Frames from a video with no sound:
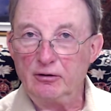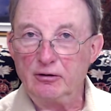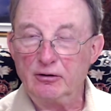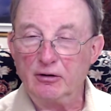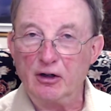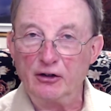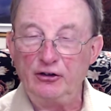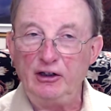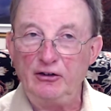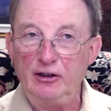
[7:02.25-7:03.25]

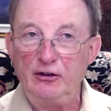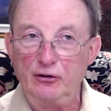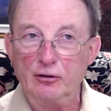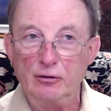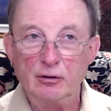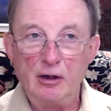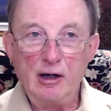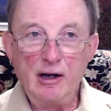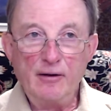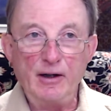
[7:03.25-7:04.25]
RCTs do.
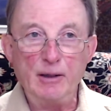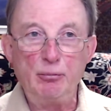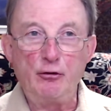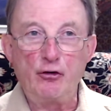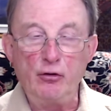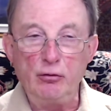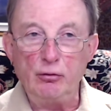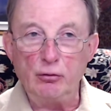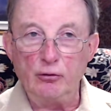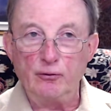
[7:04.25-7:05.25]
They obtrude
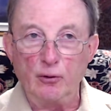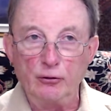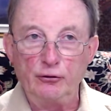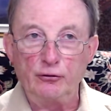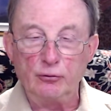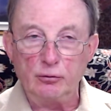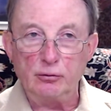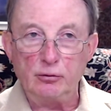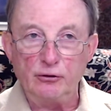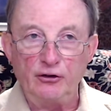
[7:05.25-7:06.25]
false
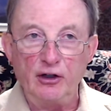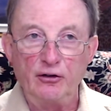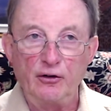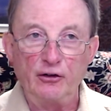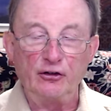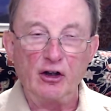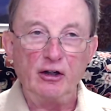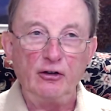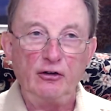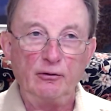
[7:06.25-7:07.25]
rules into the
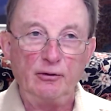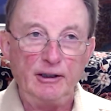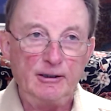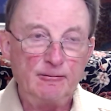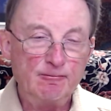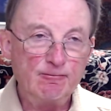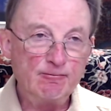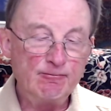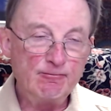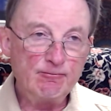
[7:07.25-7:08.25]
scientific
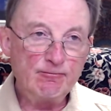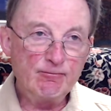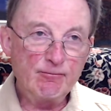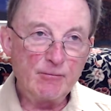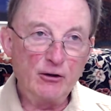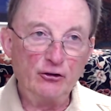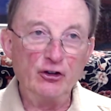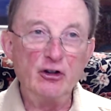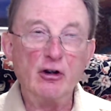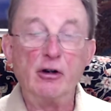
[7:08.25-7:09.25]

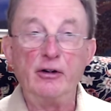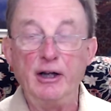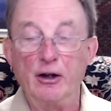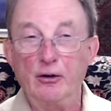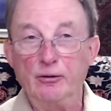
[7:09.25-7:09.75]
scenario.